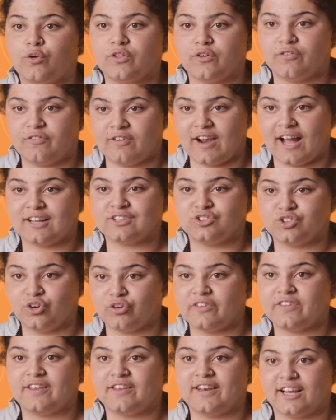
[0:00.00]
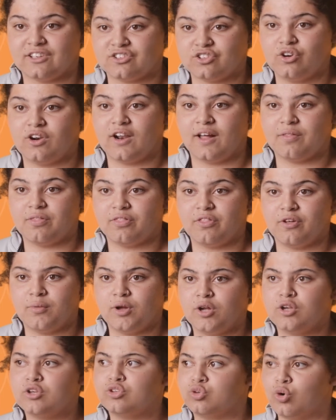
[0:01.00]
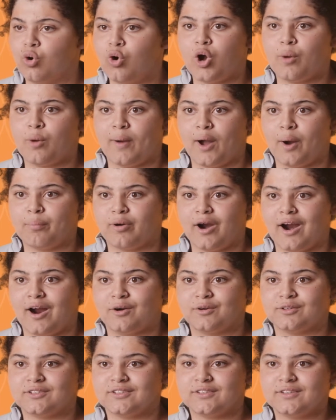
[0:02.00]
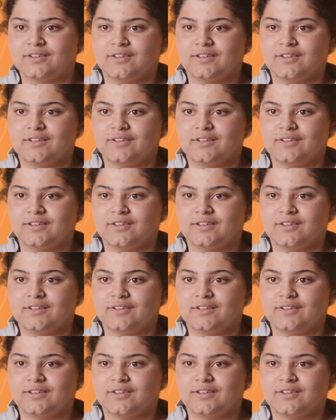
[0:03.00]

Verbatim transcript: the flags during the national anthem. Talk about proud.